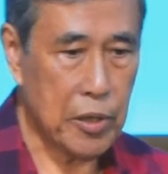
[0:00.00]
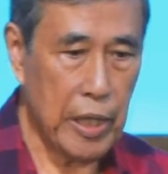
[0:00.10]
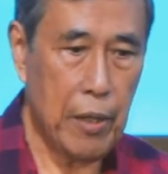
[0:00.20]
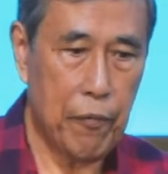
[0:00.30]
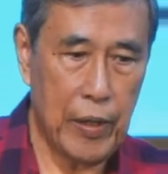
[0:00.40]

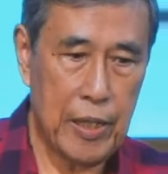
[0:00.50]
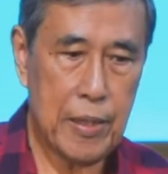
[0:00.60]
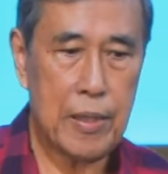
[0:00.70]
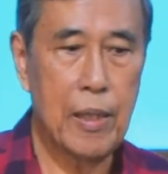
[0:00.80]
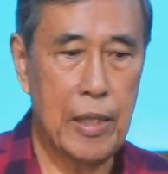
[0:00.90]
see
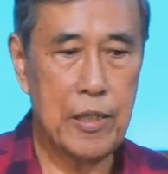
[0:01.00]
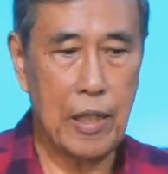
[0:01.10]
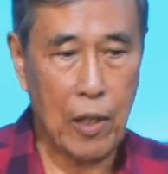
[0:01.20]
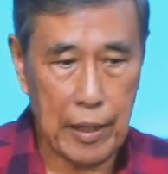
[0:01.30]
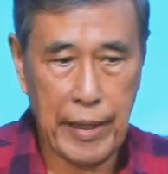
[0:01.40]
first is
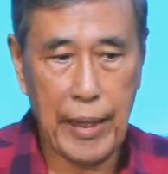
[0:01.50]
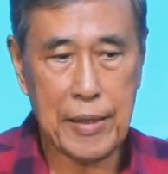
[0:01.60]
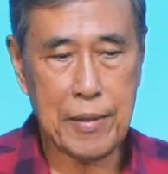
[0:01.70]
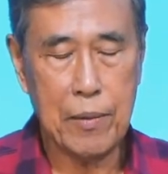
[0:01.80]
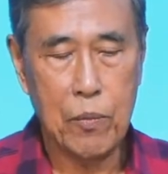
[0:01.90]
the
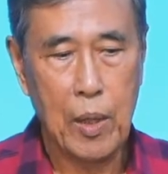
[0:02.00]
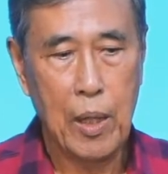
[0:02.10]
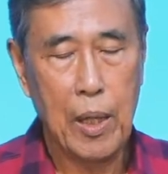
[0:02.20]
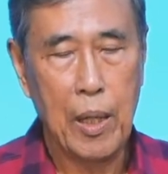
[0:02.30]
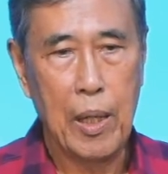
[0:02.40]
context,
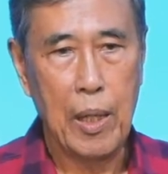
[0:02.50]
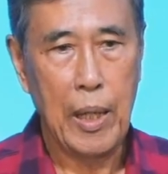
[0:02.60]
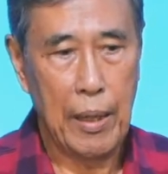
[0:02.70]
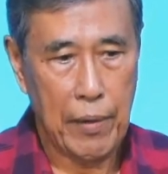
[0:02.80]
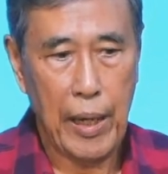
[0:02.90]

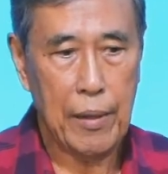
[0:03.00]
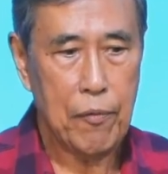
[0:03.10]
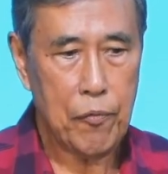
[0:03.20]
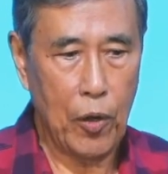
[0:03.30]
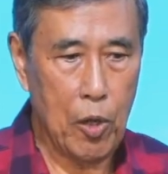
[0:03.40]
and
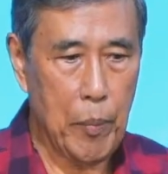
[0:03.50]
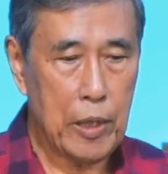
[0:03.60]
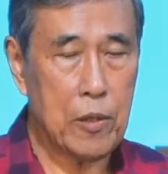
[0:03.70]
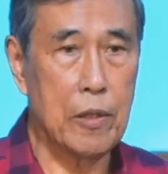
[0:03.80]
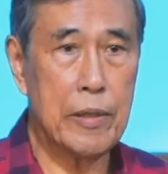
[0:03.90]
then followed
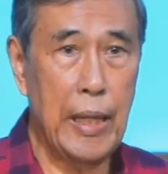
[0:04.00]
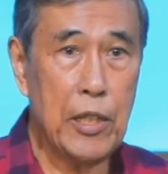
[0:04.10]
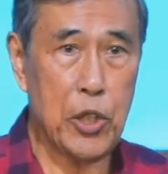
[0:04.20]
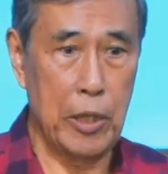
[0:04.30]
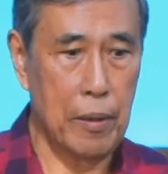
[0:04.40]
by
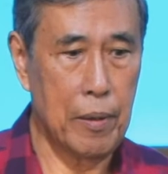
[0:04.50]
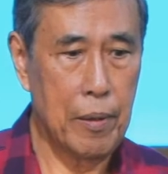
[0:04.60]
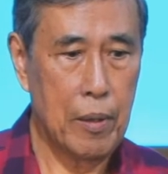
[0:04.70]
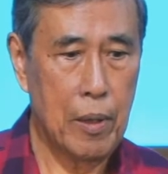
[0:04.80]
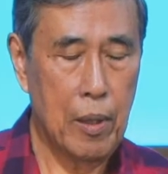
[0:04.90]
contention.
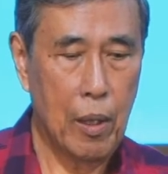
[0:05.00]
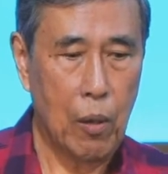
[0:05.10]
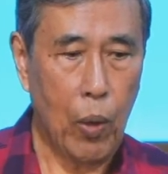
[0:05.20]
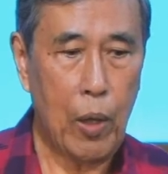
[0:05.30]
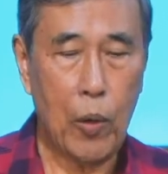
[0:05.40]

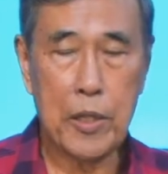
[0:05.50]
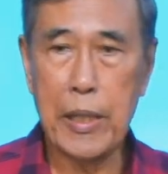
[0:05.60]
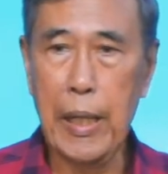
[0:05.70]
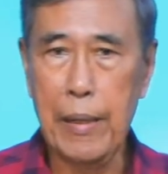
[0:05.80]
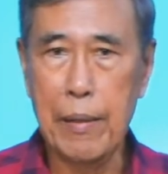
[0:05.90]
What
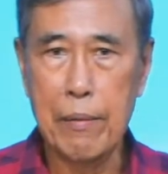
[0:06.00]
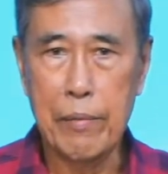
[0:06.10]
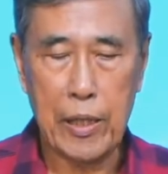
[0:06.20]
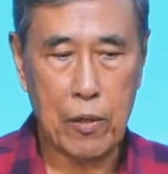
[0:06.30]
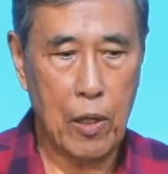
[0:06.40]
was
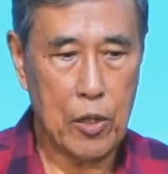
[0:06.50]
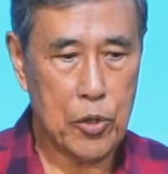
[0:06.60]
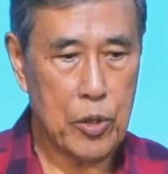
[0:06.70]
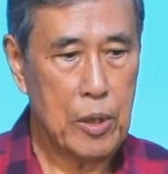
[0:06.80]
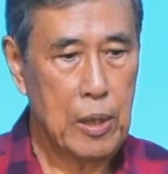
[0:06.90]
it that
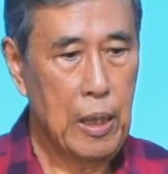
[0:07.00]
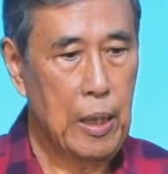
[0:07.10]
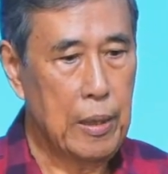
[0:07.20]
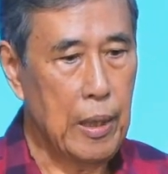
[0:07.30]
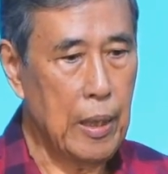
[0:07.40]
caused
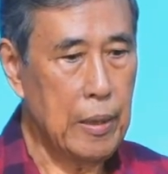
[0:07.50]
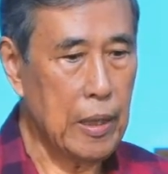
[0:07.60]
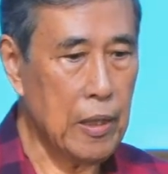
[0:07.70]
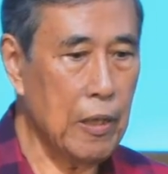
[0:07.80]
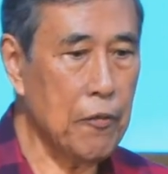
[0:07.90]

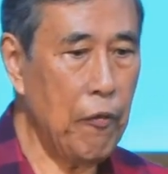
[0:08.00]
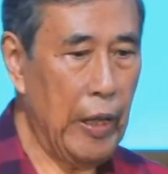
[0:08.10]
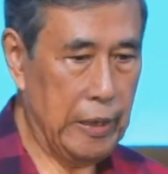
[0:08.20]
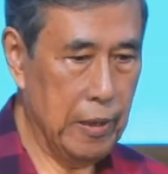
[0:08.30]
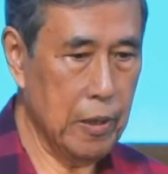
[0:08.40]
the
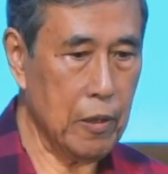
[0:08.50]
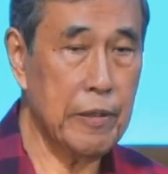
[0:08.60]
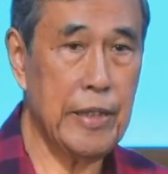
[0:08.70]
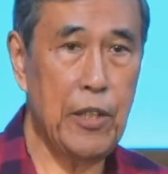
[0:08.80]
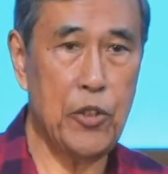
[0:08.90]
conflict, the
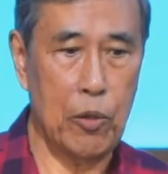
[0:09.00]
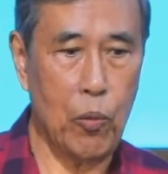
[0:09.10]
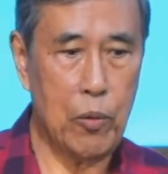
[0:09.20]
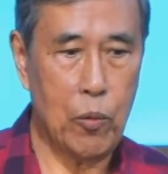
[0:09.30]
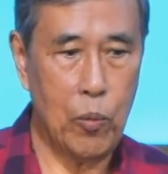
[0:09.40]

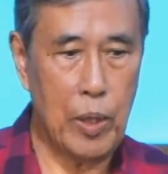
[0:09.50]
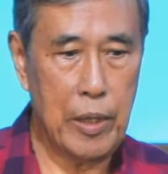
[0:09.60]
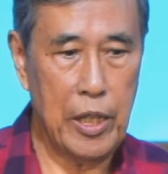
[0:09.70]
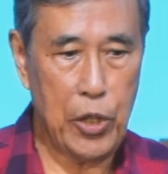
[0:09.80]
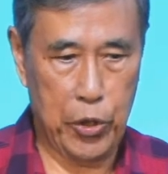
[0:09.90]
contention? What
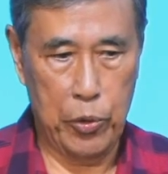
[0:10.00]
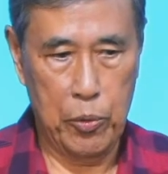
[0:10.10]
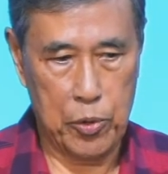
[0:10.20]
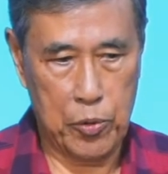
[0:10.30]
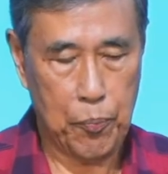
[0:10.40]
were the
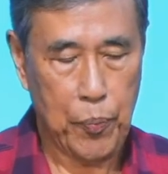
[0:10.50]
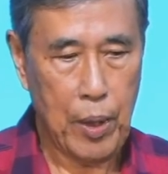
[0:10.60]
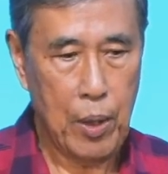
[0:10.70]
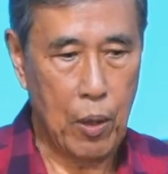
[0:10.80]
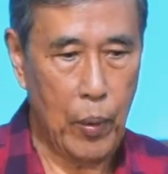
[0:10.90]
issues,
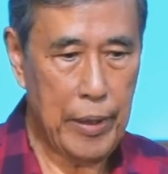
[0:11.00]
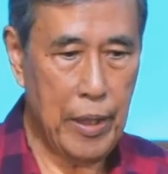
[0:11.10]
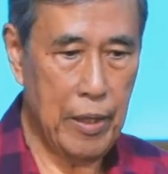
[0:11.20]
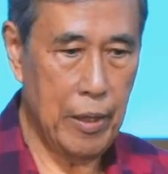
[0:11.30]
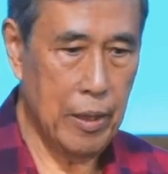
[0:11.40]
or what
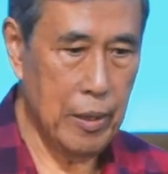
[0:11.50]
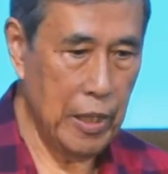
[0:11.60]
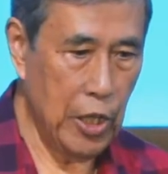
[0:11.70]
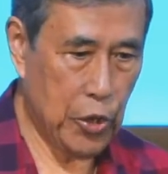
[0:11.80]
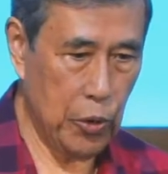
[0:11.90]
are
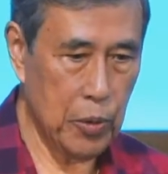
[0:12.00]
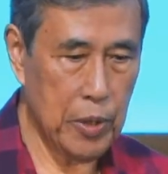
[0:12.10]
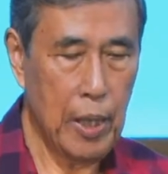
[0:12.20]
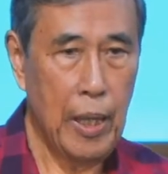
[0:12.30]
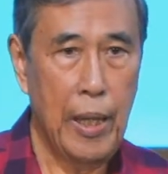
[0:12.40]
the
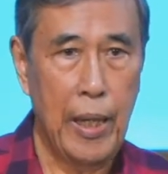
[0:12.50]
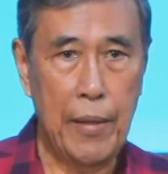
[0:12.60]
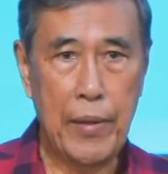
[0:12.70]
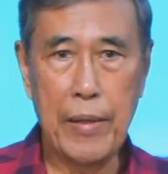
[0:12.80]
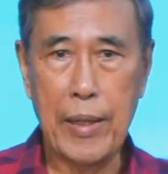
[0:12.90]
issues?
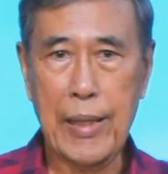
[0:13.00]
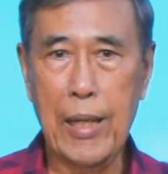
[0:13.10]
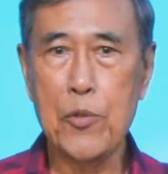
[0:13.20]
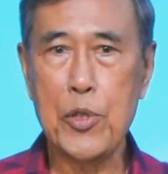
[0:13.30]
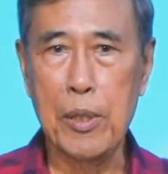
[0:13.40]
And then the
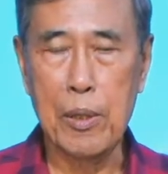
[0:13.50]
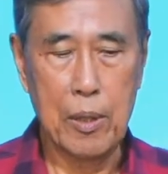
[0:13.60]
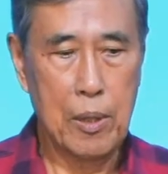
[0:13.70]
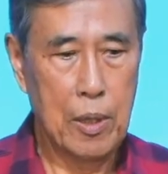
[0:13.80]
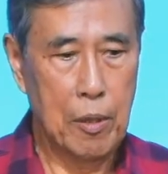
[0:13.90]

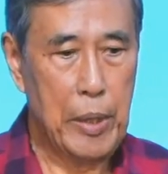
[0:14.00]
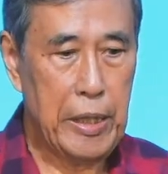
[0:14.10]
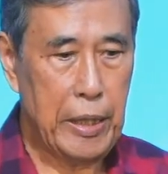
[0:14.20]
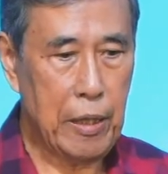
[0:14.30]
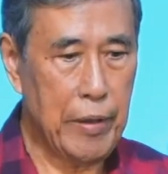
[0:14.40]
council, the
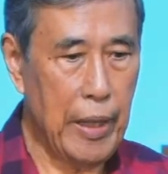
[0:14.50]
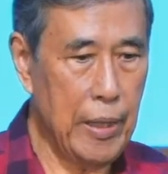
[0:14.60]
meeting of